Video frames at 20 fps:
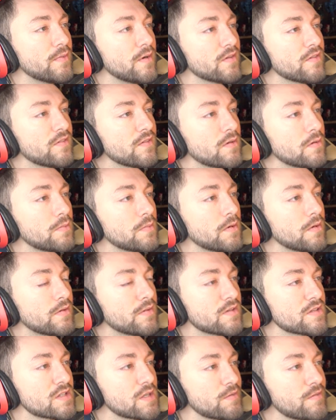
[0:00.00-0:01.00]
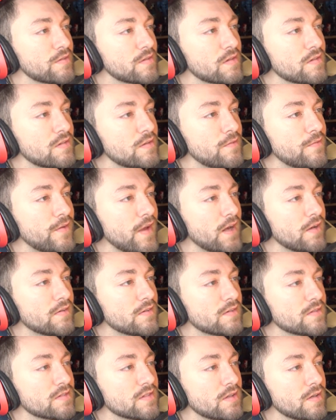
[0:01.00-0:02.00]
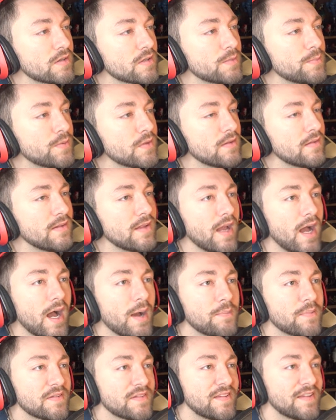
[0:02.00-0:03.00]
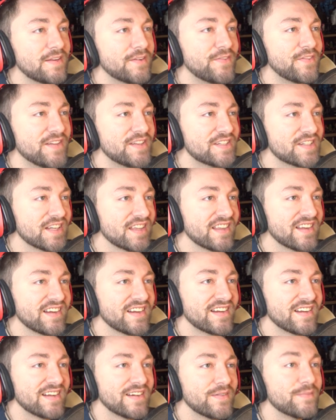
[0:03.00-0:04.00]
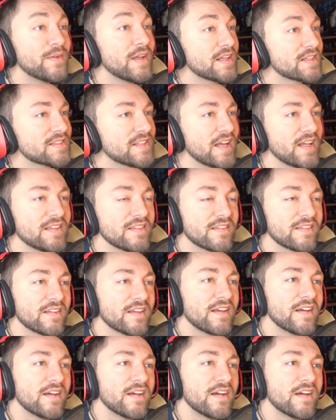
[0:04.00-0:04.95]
Most notable are the shifts for the two founders. They are completely opposite of each other. Makes sense.